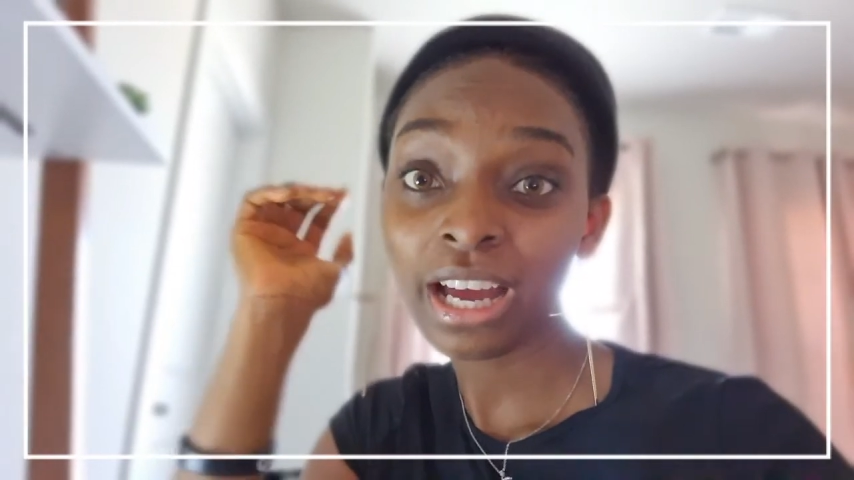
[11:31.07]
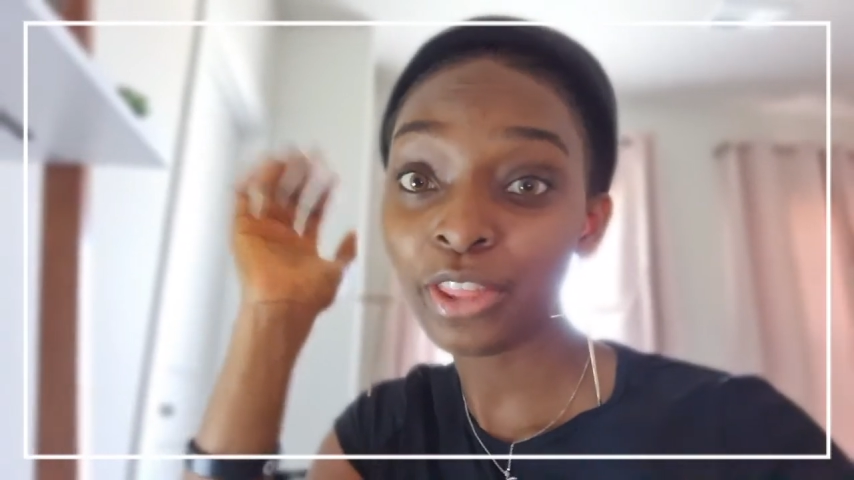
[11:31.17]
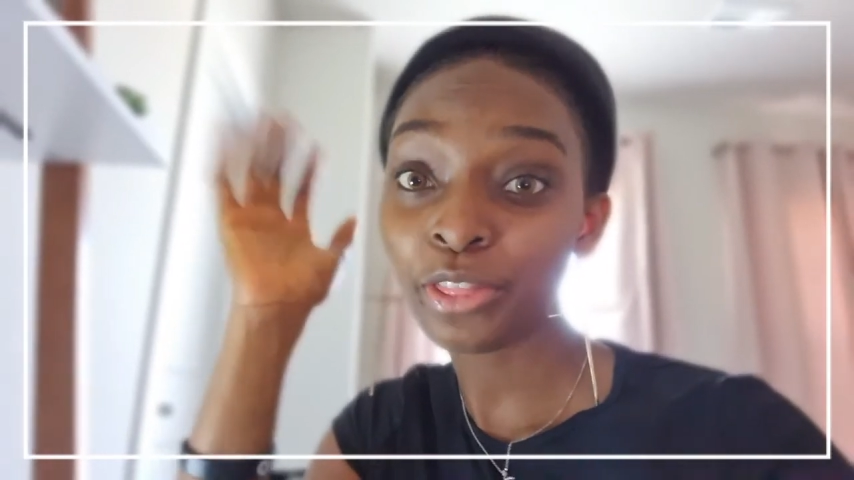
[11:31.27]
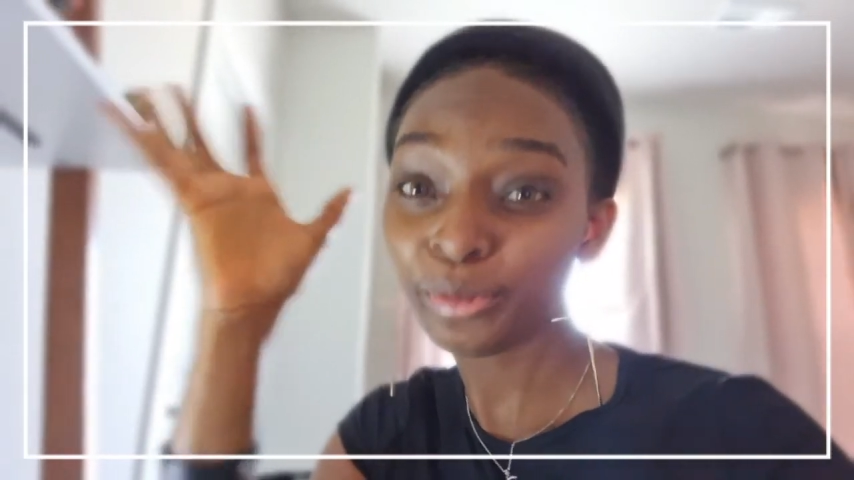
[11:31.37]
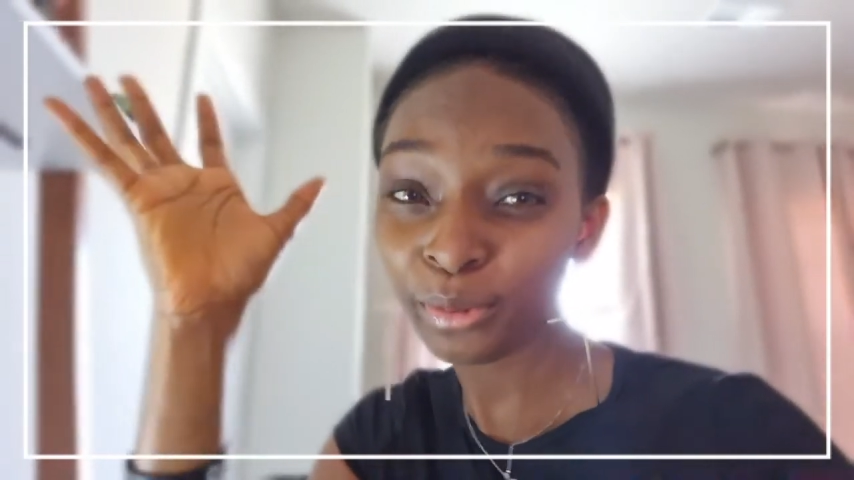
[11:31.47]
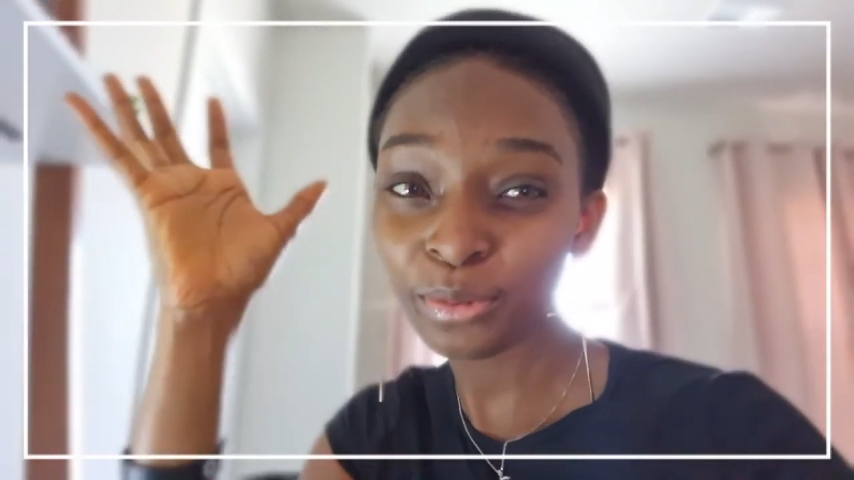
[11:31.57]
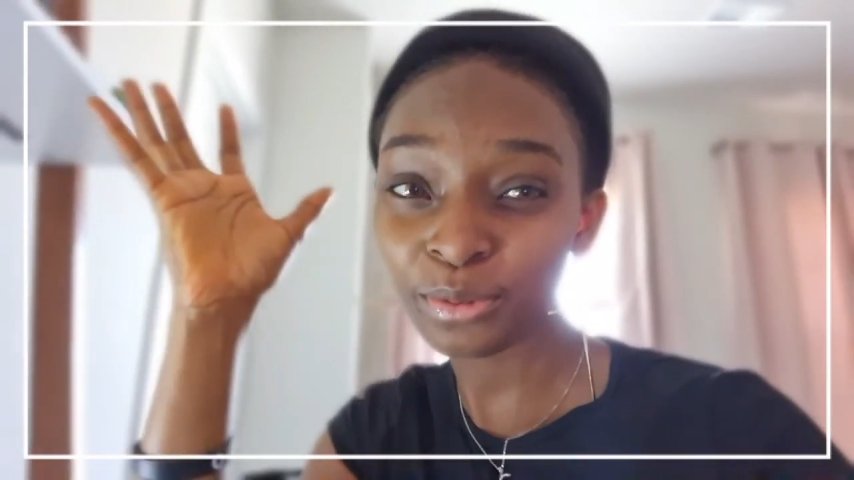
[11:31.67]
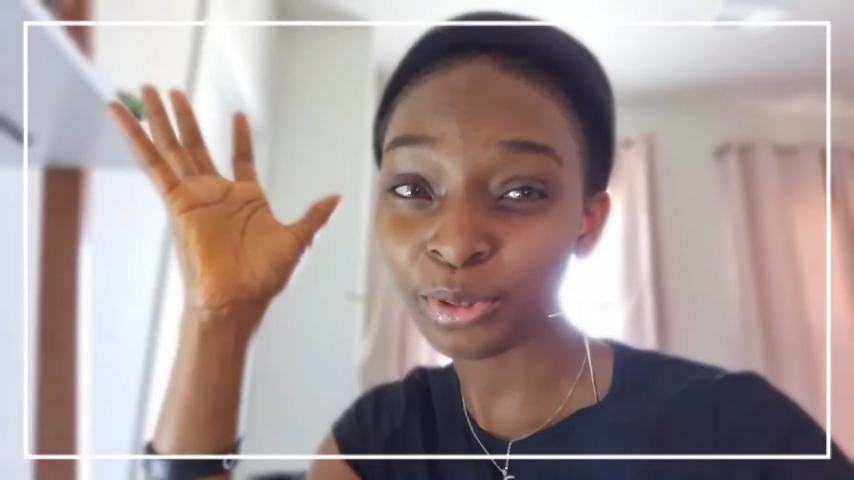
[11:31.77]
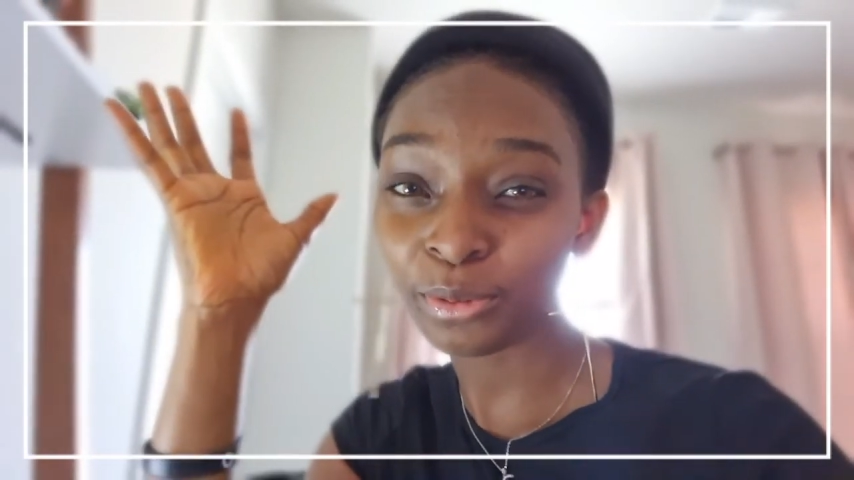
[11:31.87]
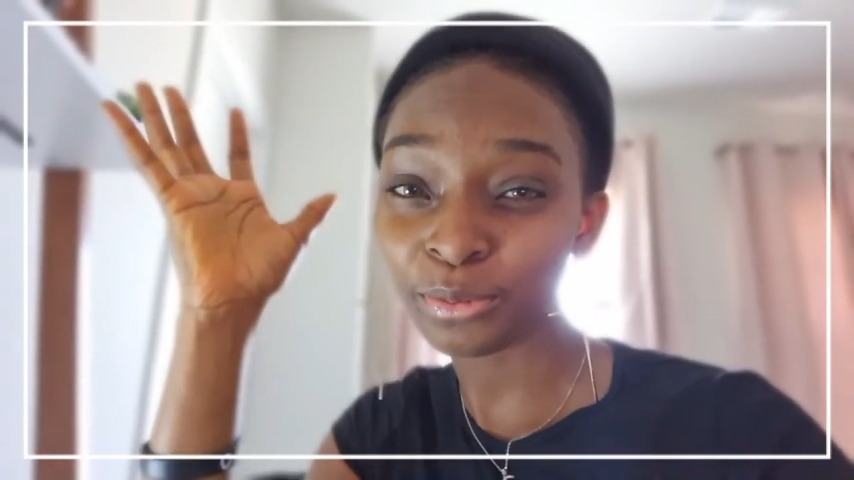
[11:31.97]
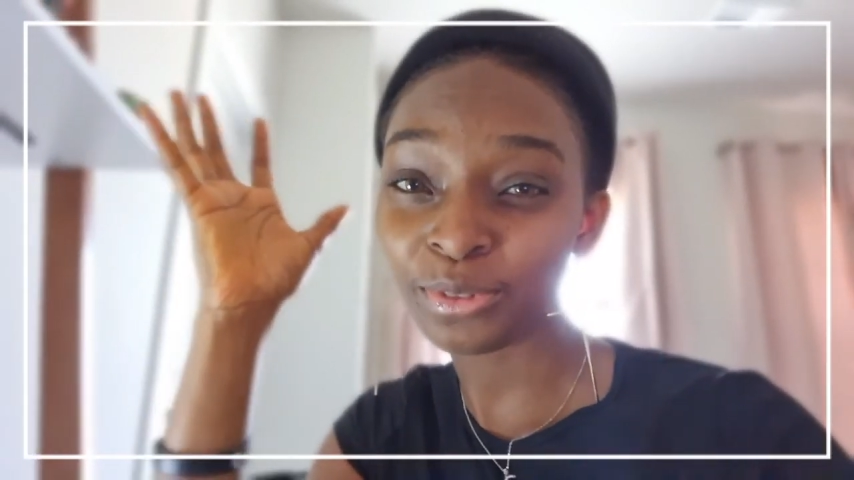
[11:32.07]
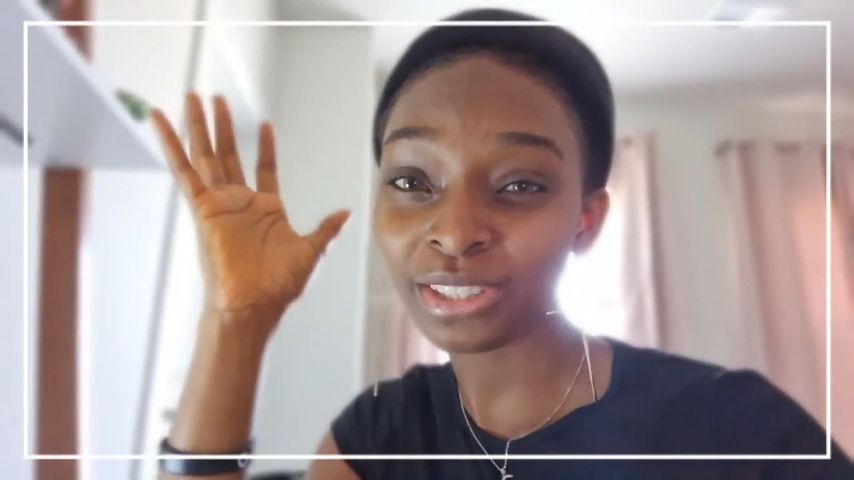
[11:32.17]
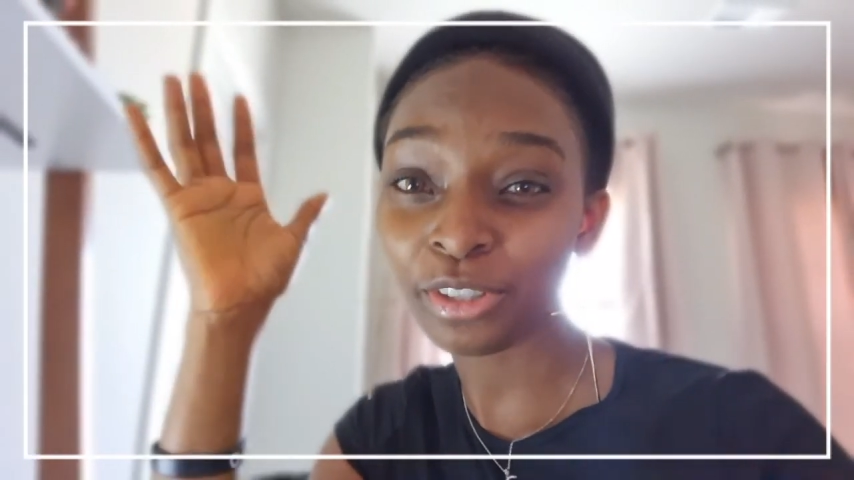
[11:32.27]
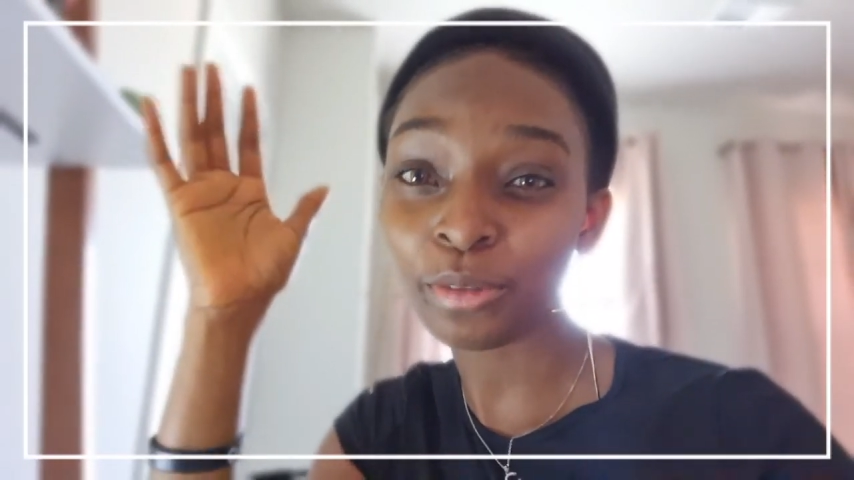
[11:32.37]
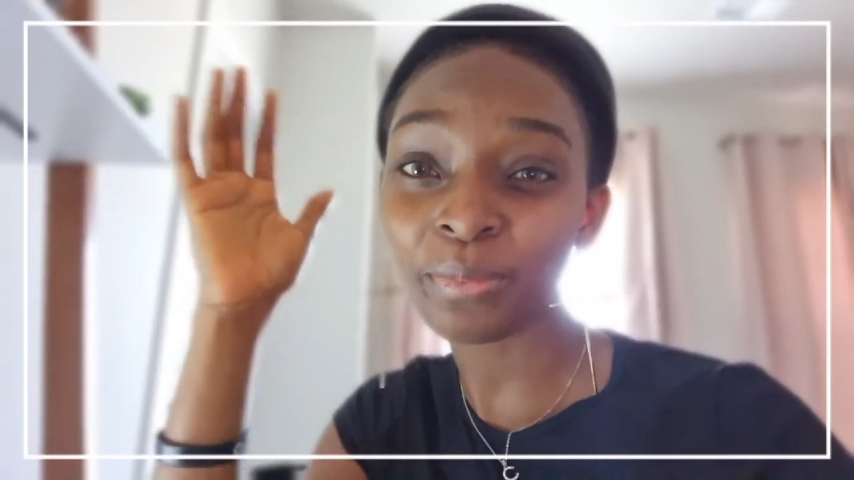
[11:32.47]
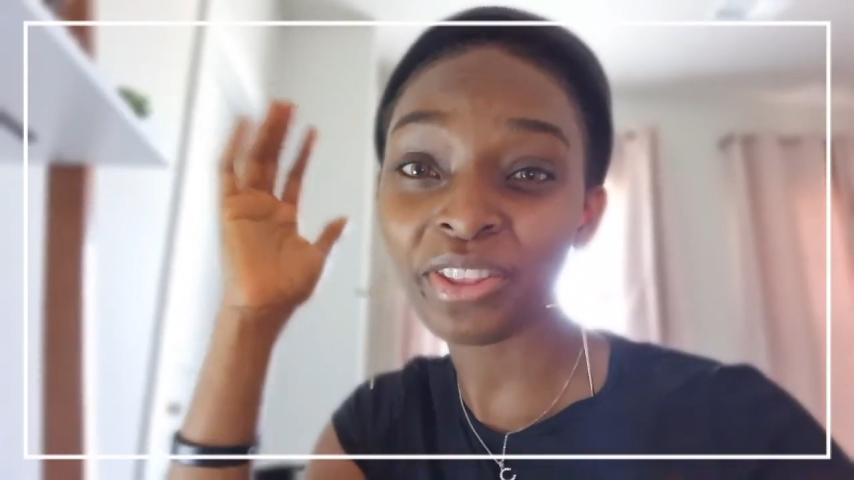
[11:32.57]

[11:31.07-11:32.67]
I told you all to tell me